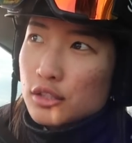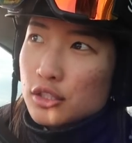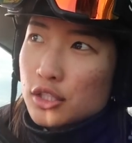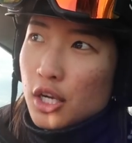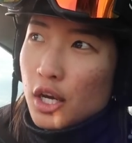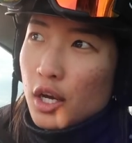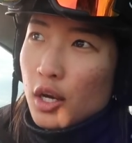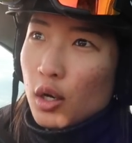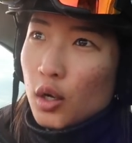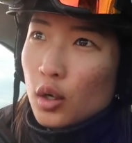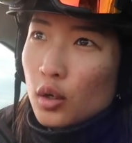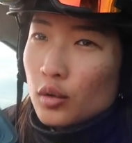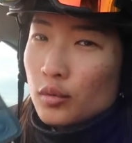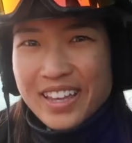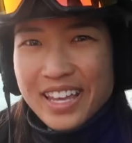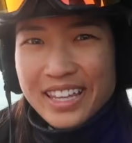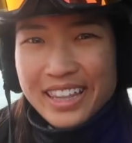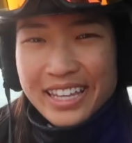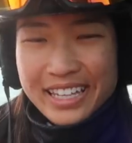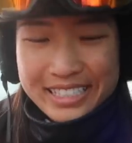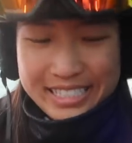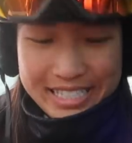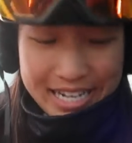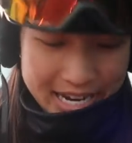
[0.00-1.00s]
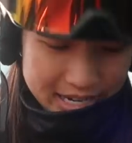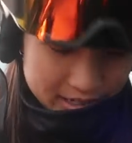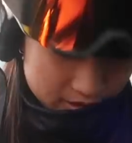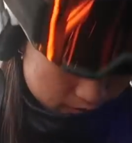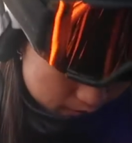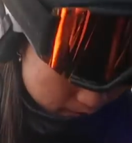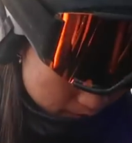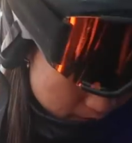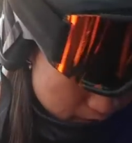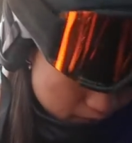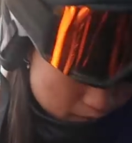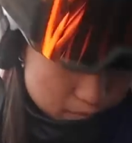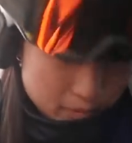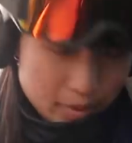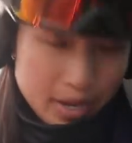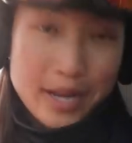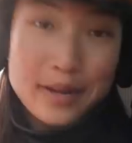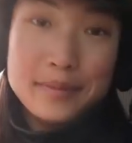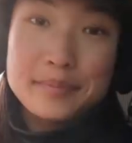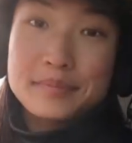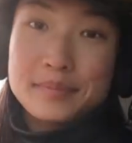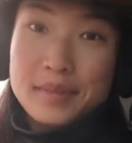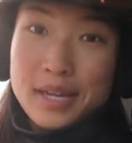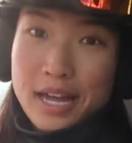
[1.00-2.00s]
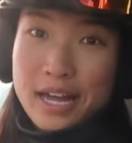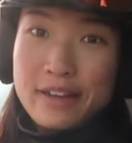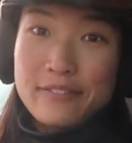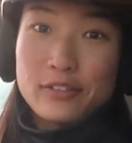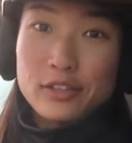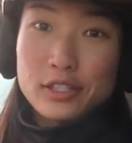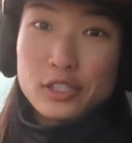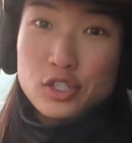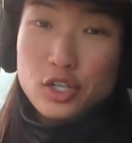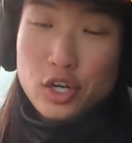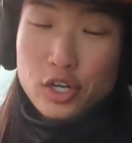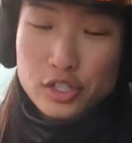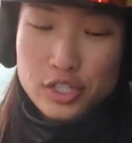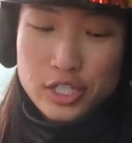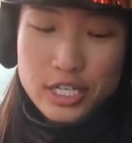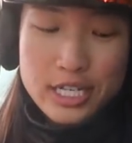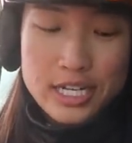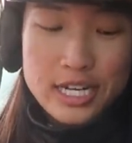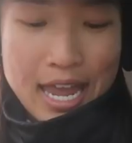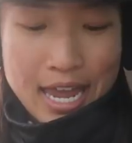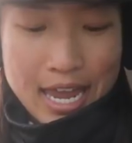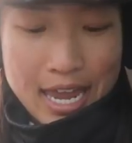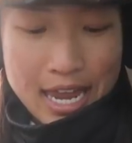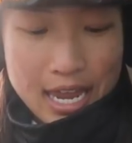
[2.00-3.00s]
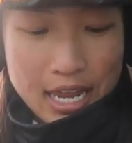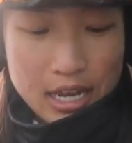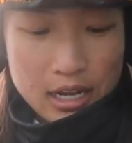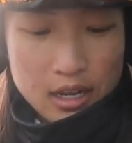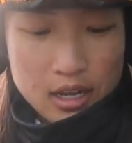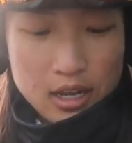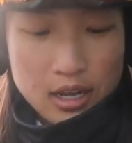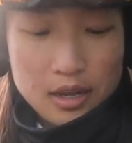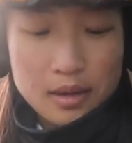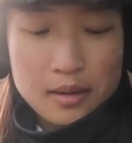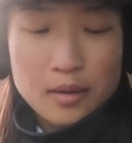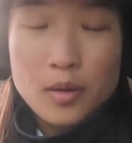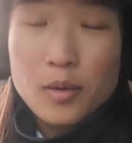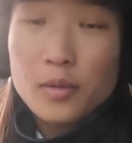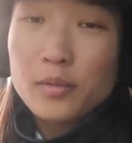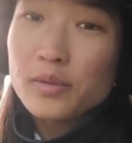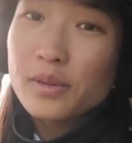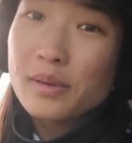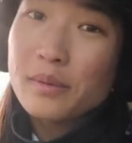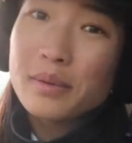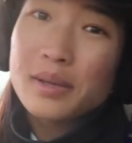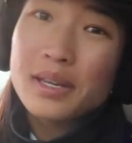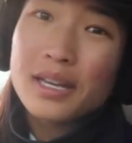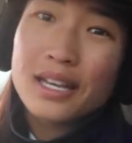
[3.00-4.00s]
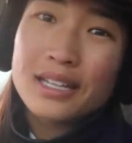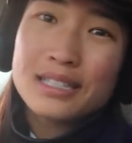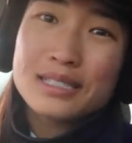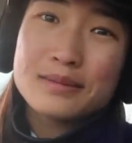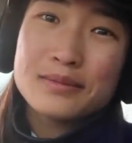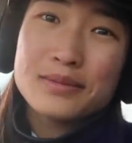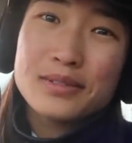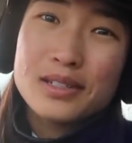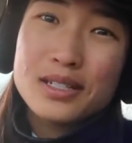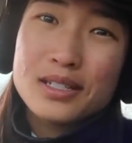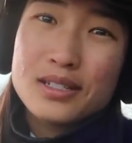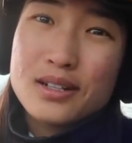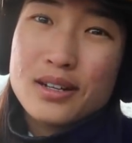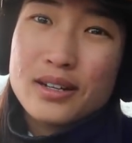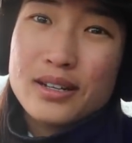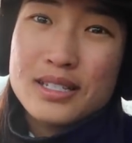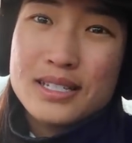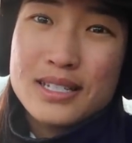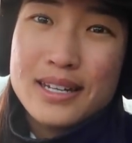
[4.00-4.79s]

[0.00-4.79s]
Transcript: so it like died. But I fully charged it and hopefully we can get some footage on it